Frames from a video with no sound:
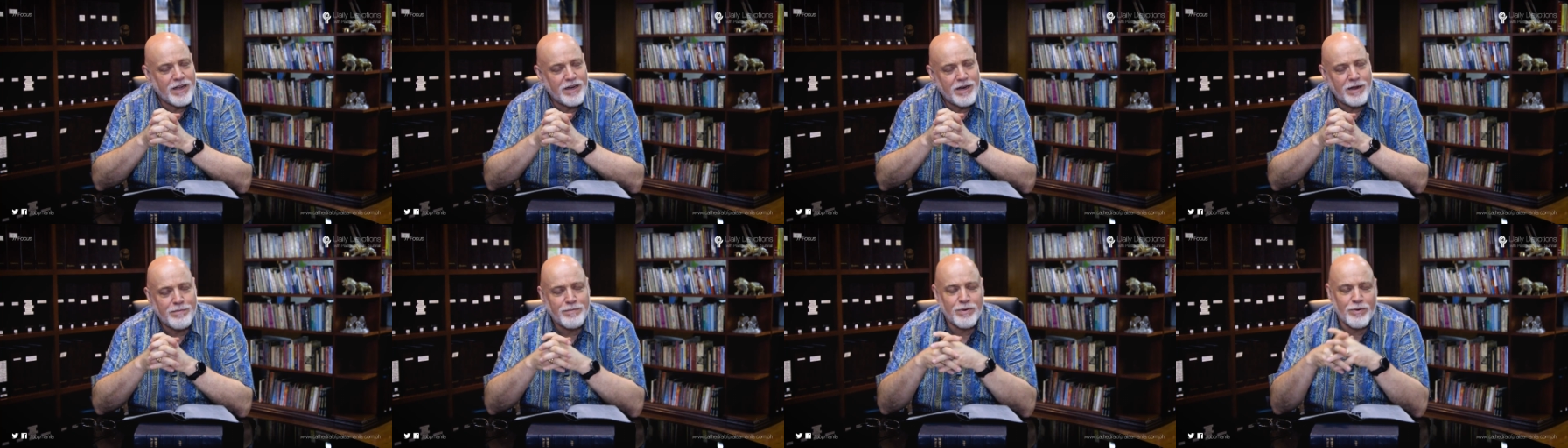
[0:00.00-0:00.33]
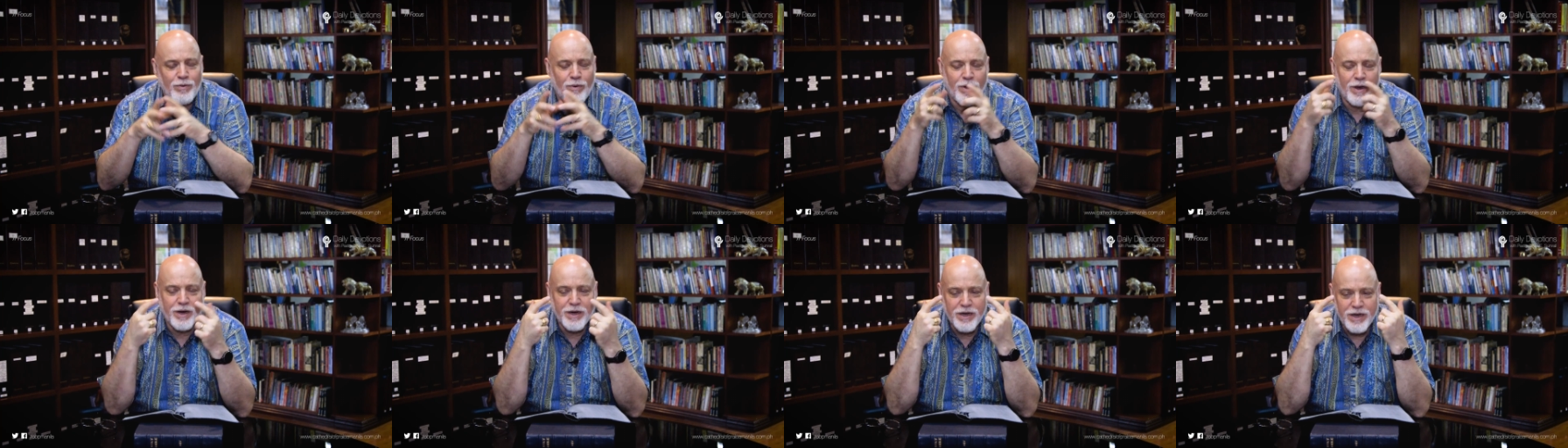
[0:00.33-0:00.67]
Number
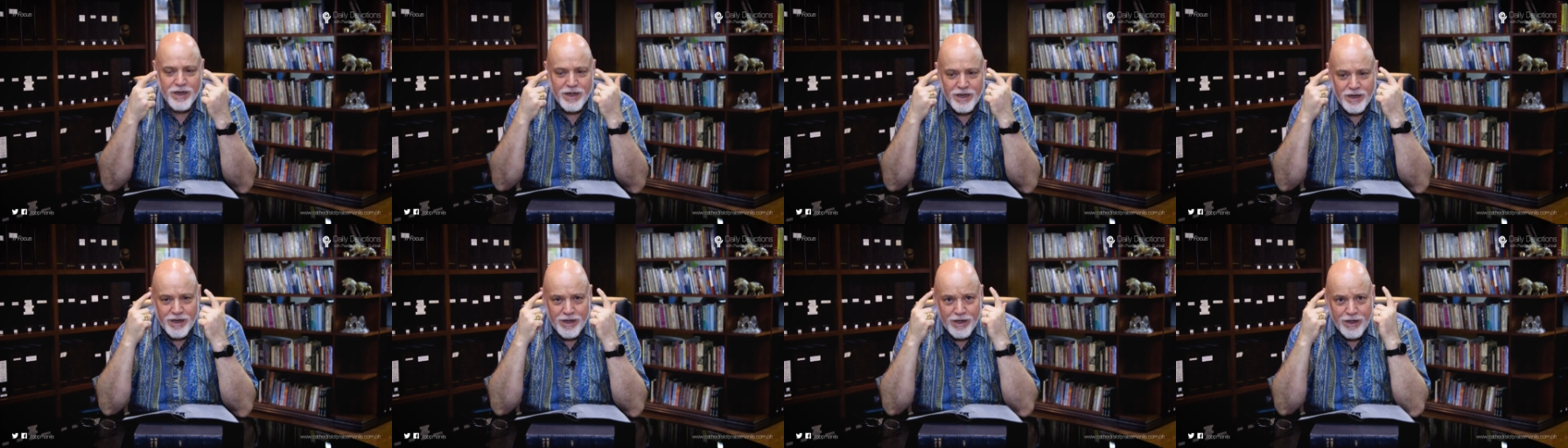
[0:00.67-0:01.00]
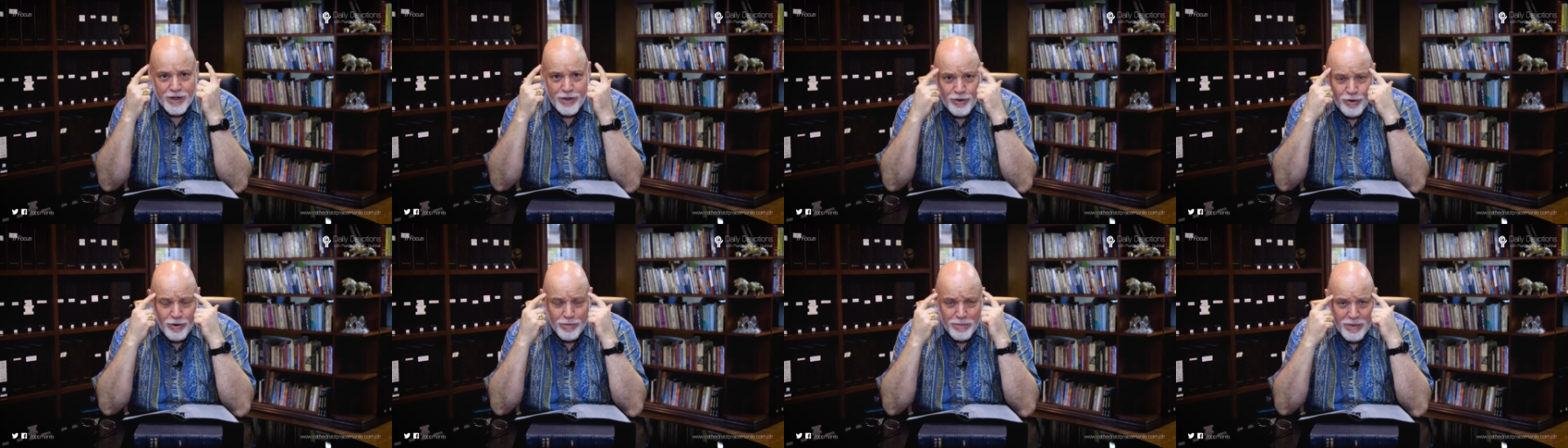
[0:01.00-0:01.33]
one,
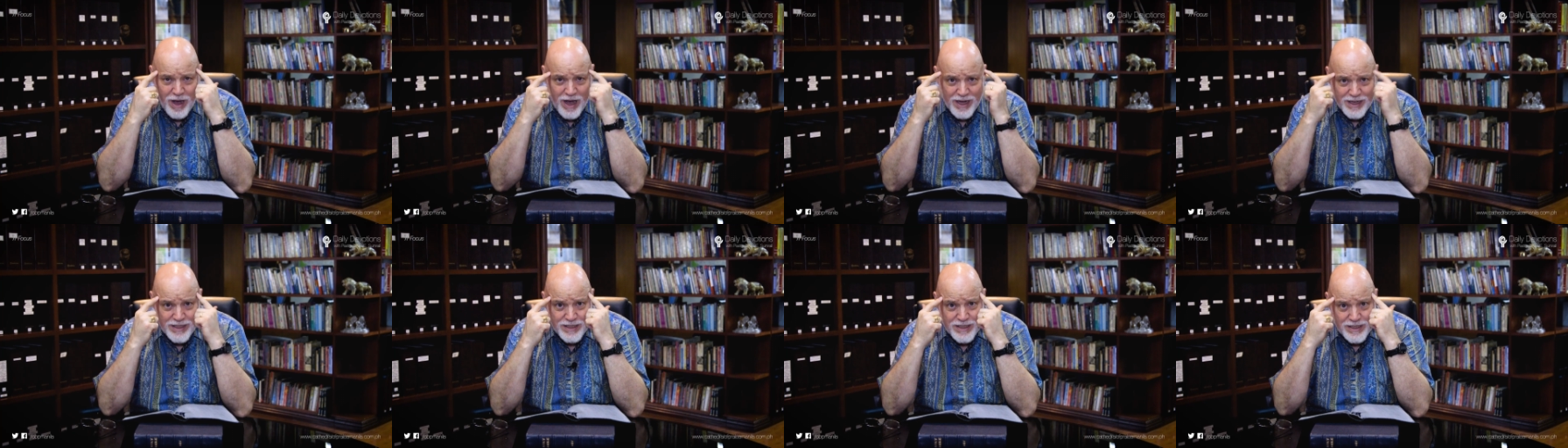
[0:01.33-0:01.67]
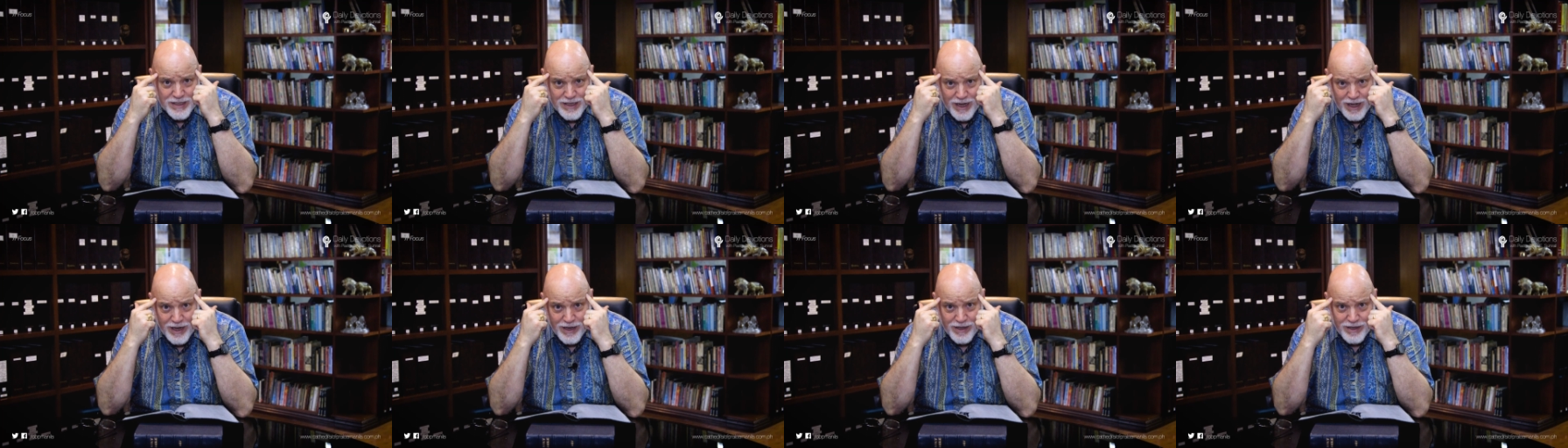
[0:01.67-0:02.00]
your
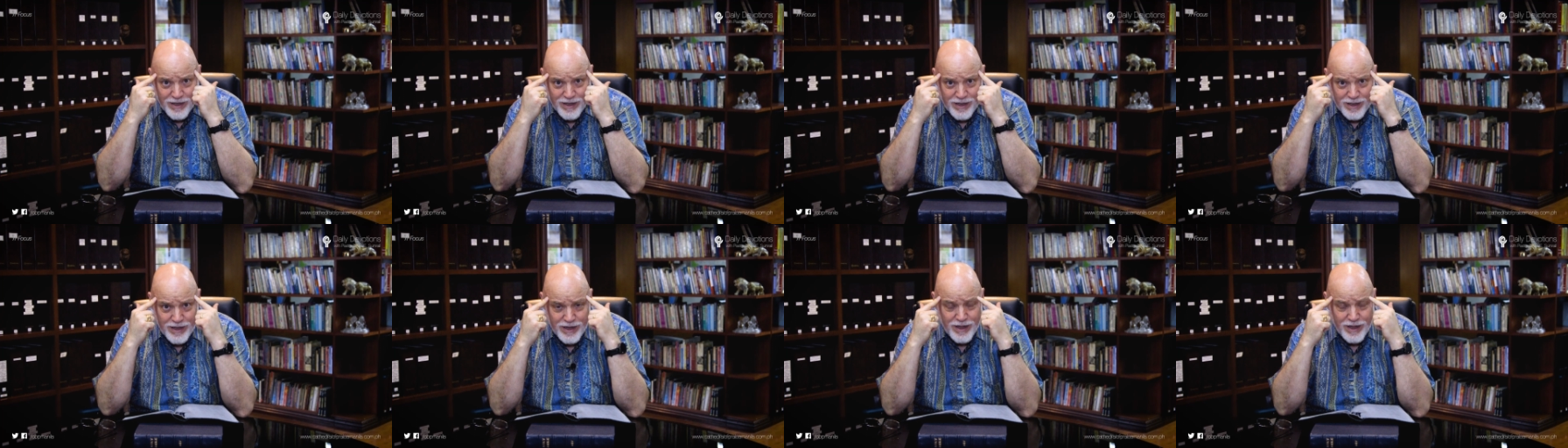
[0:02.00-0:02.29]
mindset,